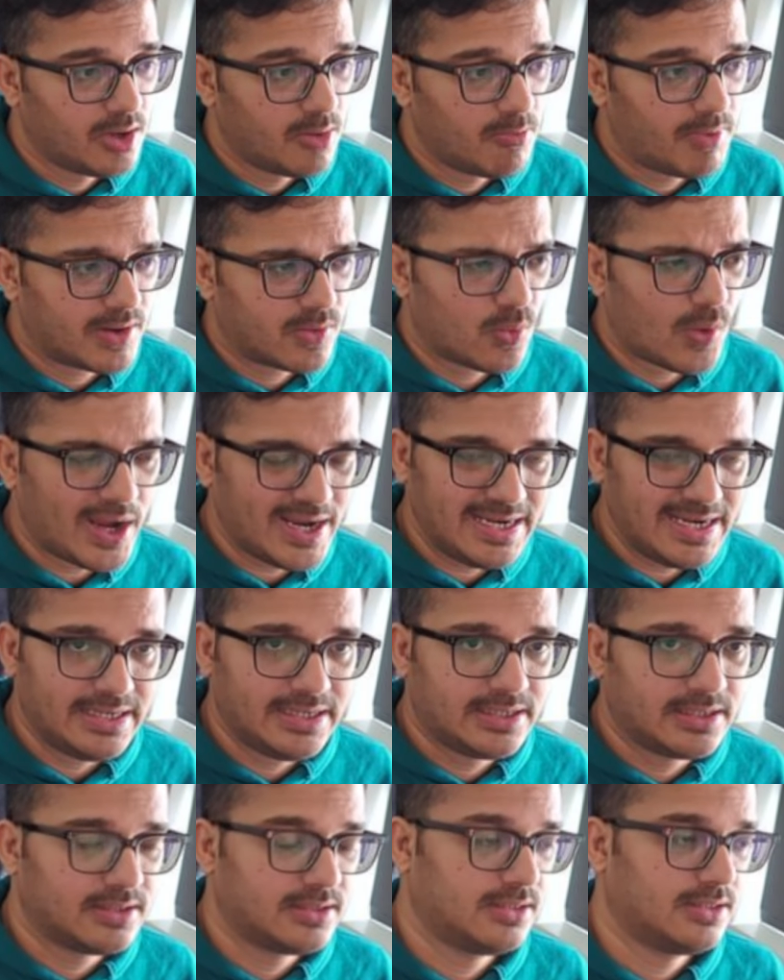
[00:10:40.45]
But
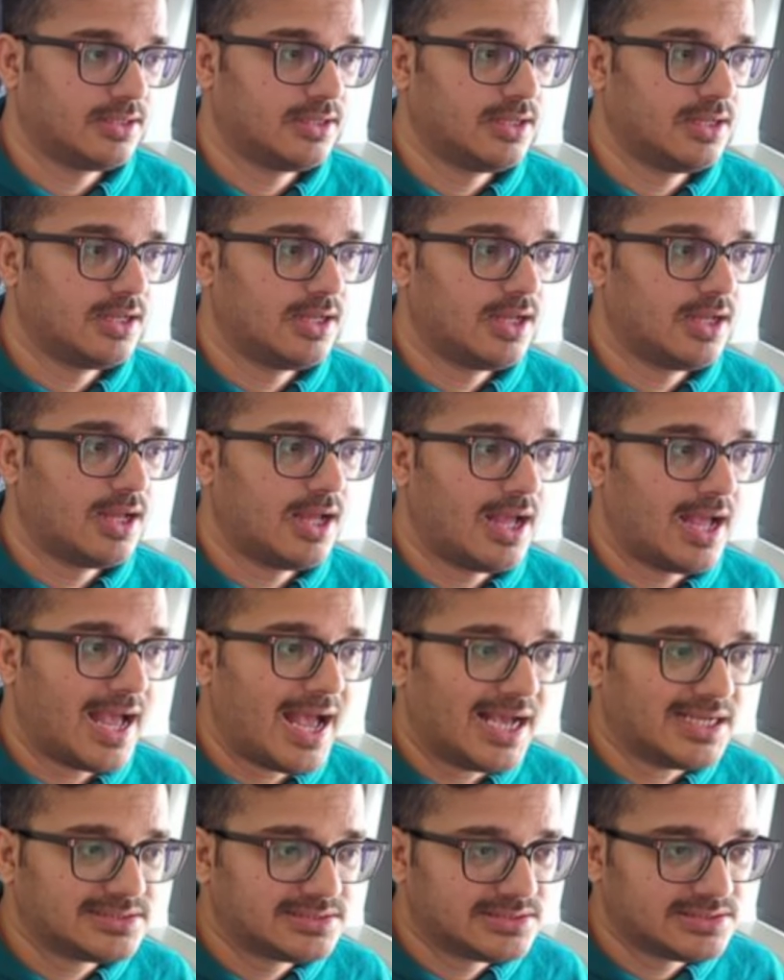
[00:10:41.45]
white
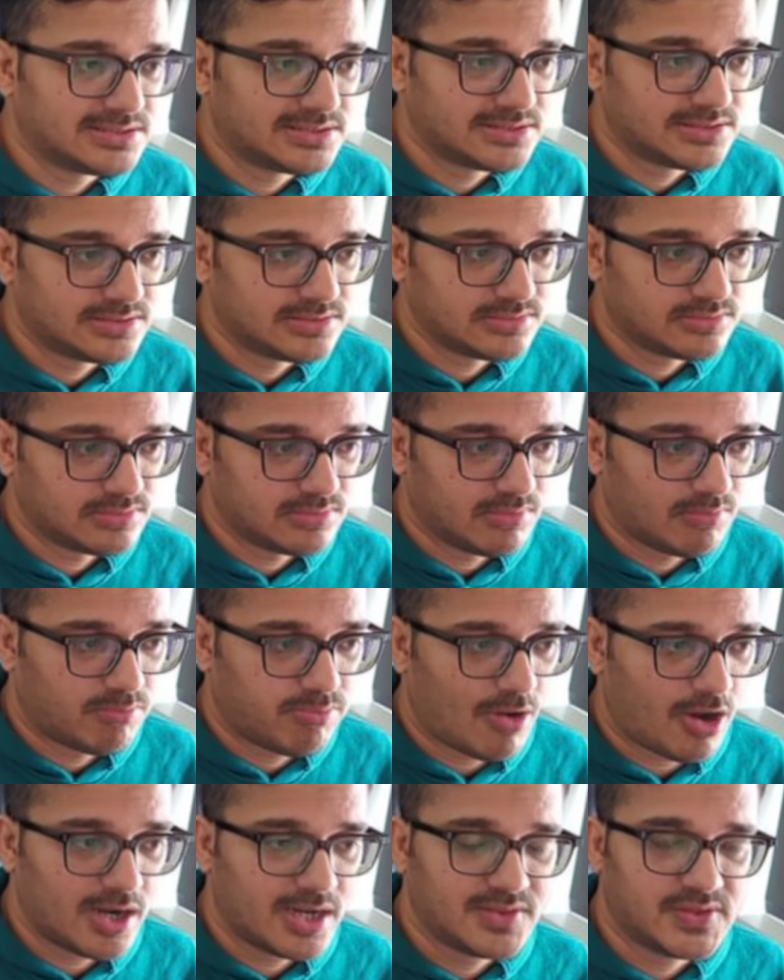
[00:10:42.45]
has this
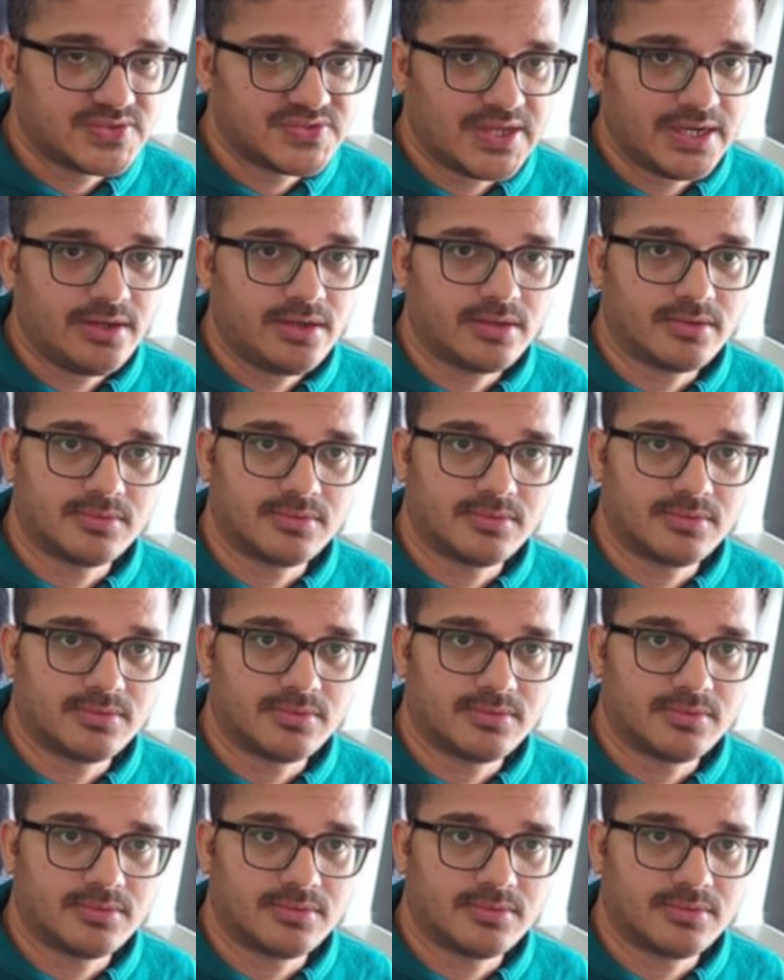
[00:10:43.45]
pawn in the center,